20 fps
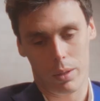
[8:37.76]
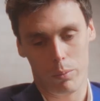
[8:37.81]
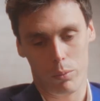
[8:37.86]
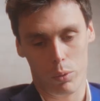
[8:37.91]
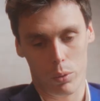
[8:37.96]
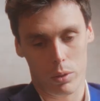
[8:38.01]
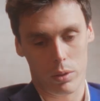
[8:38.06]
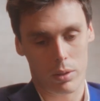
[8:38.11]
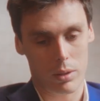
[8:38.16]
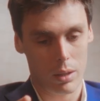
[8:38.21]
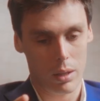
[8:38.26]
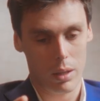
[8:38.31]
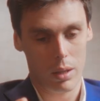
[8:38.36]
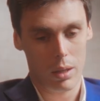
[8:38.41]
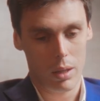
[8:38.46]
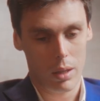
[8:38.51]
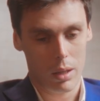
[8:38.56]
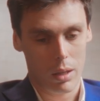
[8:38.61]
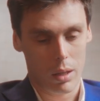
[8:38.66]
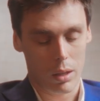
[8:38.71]
boots
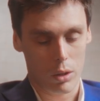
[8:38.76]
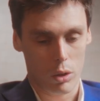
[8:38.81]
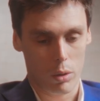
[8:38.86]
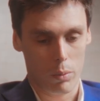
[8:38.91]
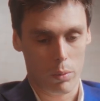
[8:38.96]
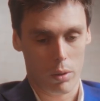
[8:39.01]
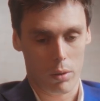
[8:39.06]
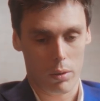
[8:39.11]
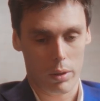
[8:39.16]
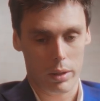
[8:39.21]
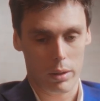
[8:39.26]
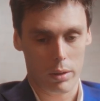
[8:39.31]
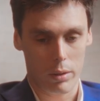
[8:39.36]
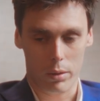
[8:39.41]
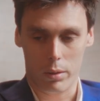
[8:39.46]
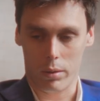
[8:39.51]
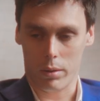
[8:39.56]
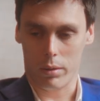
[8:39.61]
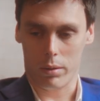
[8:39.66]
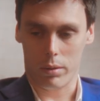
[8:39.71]
on the ball
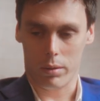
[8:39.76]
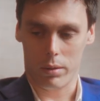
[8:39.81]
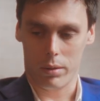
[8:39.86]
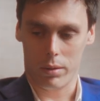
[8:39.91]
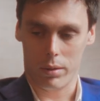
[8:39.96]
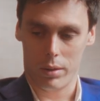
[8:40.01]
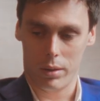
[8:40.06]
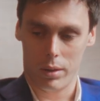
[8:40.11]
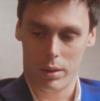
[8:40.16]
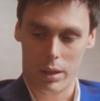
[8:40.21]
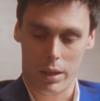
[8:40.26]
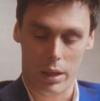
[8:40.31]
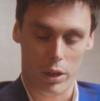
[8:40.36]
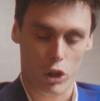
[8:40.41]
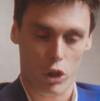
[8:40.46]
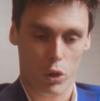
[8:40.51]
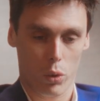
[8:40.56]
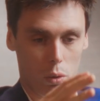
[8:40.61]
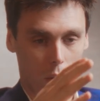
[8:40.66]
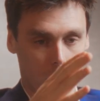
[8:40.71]
and I
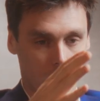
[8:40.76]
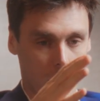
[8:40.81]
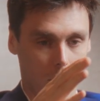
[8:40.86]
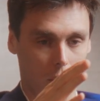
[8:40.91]
shoot.